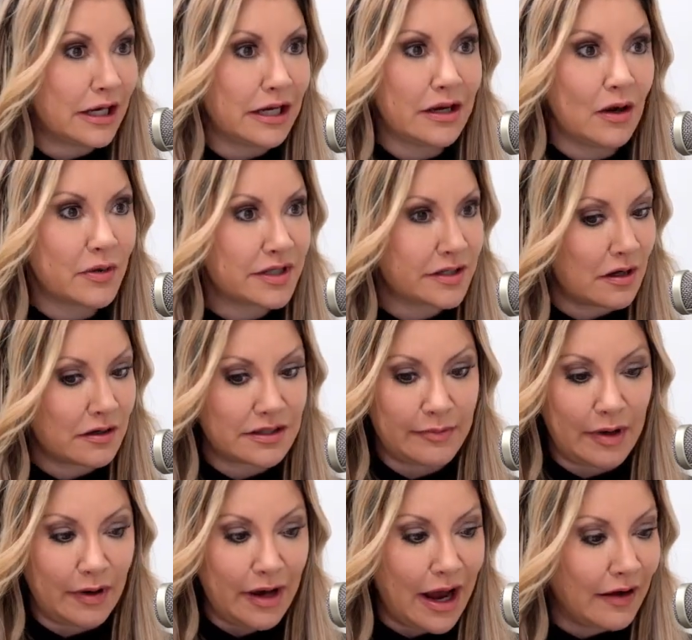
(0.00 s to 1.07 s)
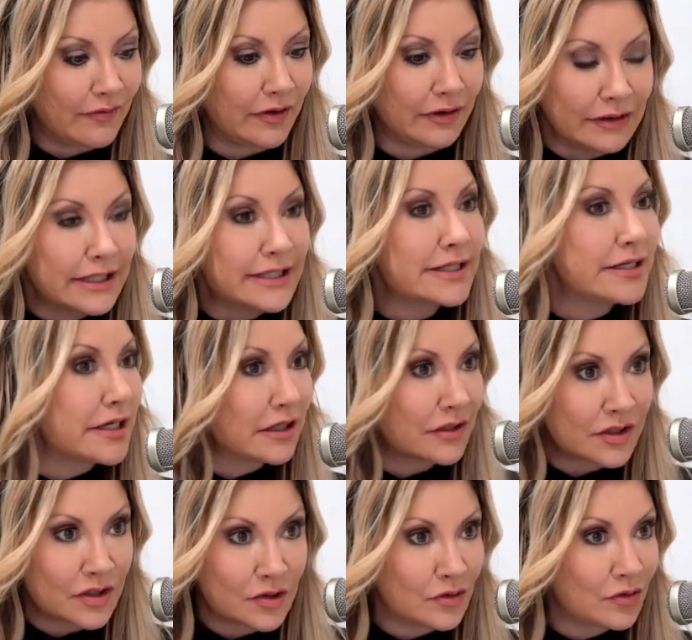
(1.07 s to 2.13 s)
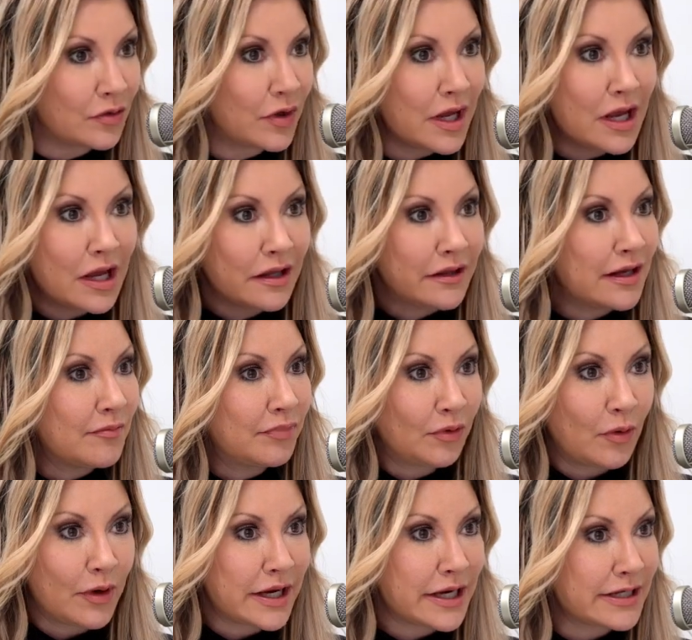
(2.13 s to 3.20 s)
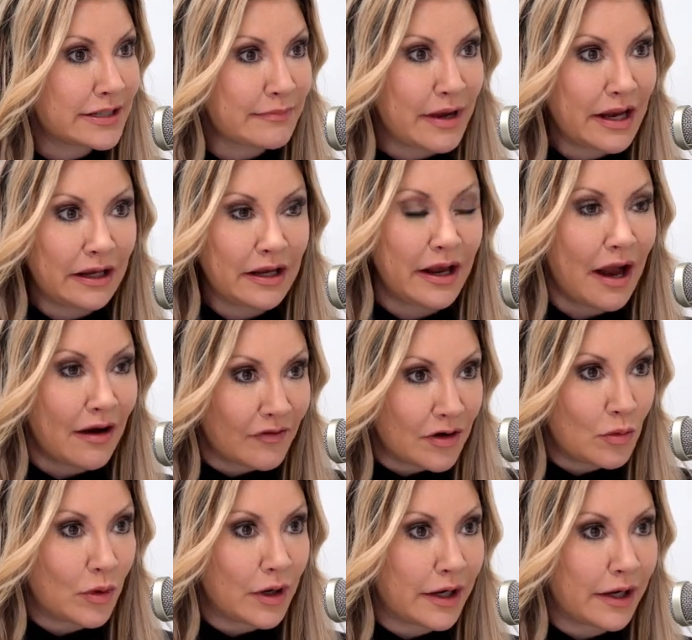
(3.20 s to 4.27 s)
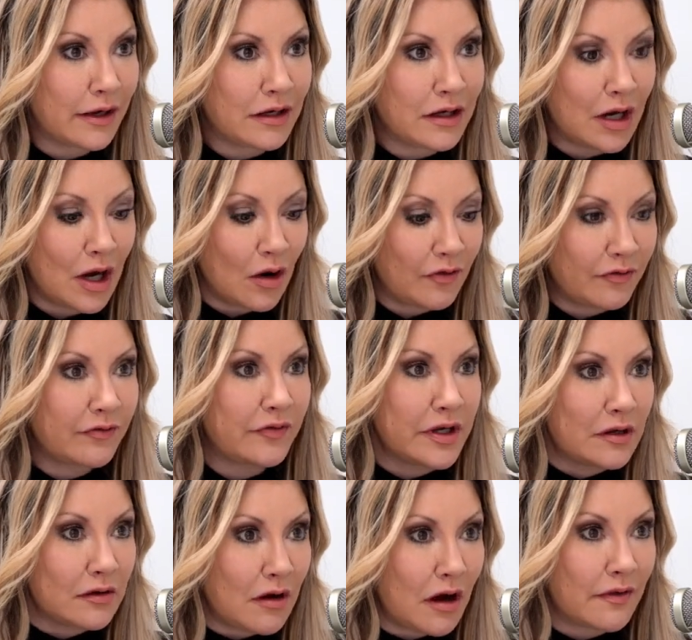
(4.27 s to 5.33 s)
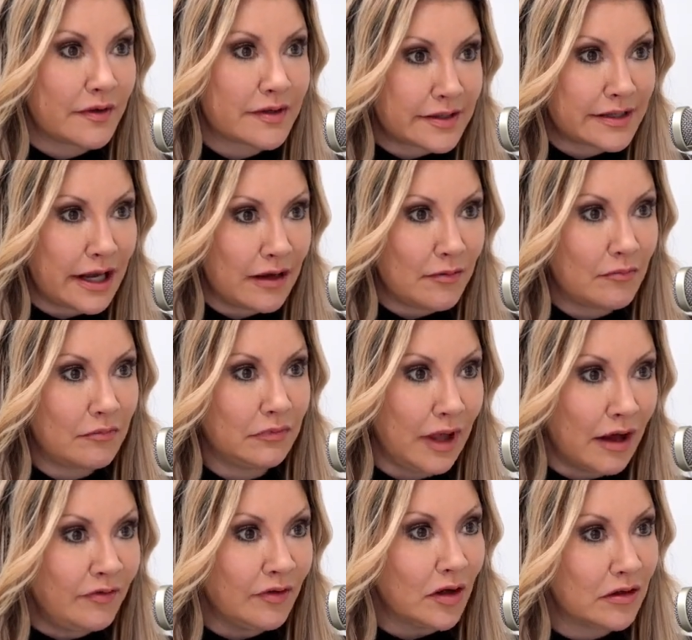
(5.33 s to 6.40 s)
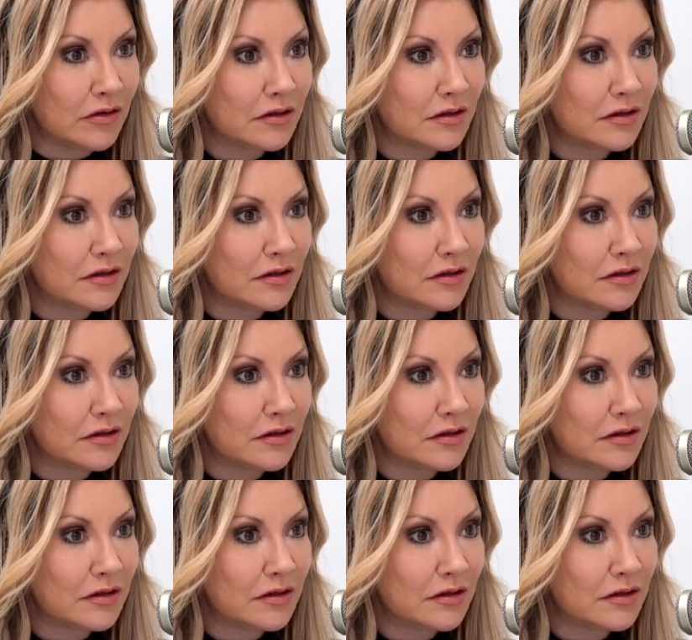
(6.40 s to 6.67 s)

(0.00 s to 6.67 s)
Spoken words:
He always talks about listening to the employees, making everyone, feel on the same level.